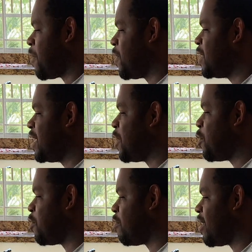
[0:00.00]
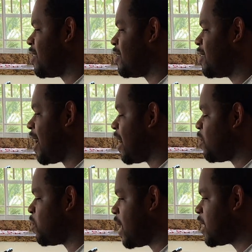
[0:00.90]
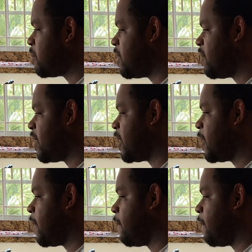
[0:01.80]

30-year-old rant. I would like to believe that